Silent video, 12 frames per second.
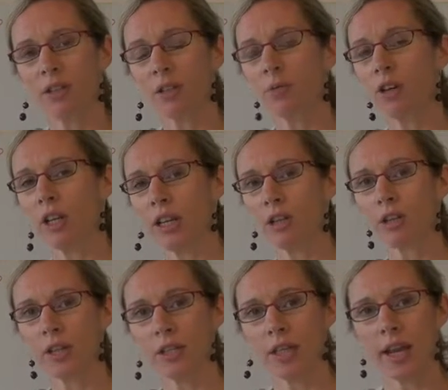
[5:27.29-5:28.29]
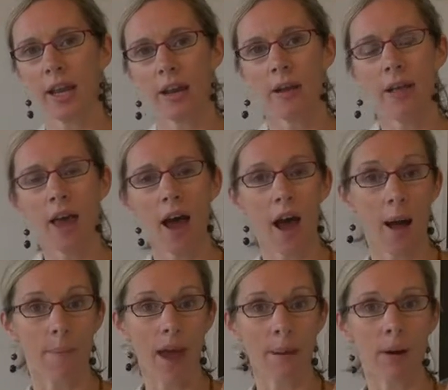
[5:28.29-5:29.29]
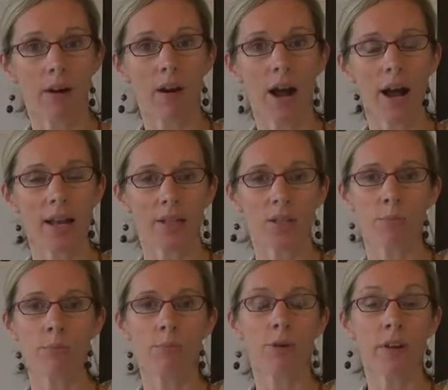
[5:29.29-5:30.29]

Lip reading: there's some really interesting MRIs,